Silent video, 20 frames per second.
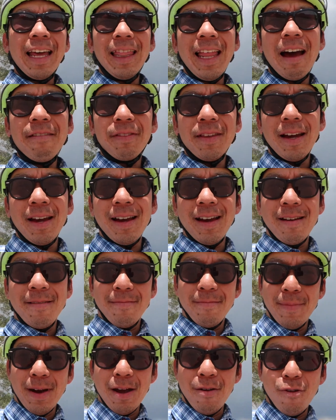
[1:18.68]
I left
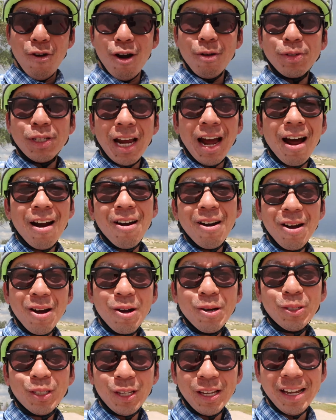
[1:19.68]
my warm shower
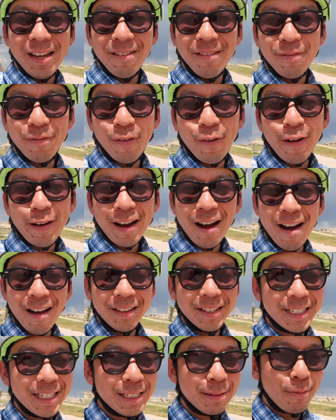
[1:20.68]
hose in Fort
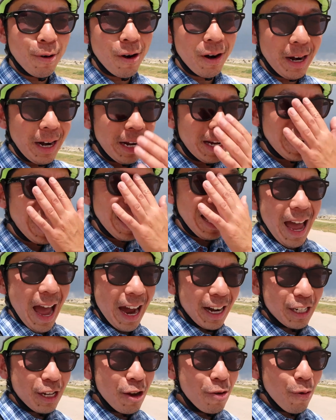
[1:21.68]
Collins this morning.
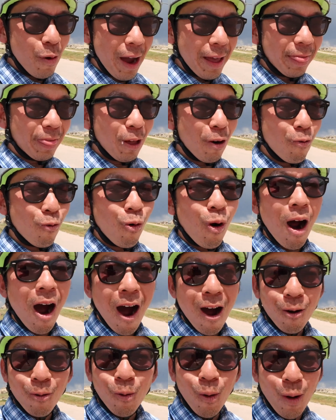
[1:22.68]
I actually went the
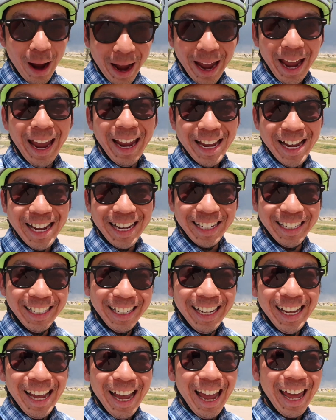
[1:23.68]
wrong way
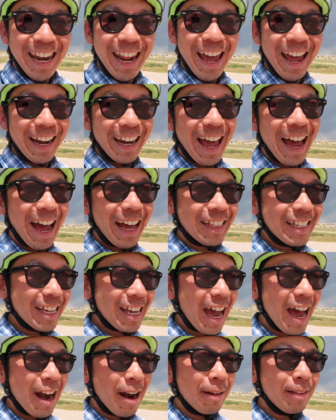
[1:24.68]
and then had
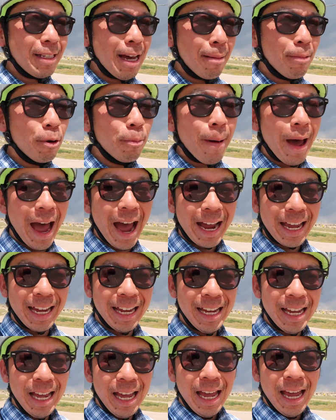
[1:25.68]
to kind of double back
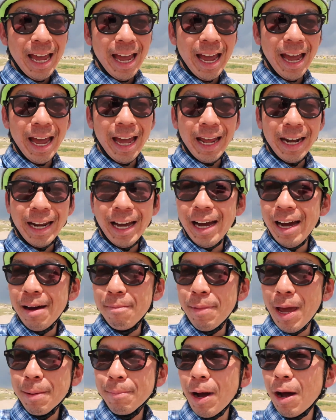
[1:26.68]

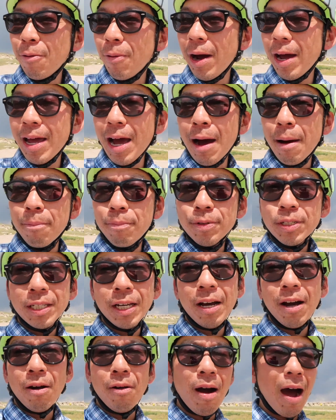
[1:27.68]
and make my way up.
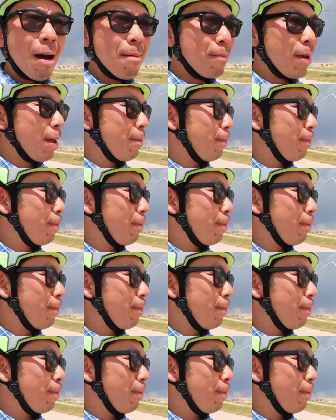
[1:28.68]
So I'm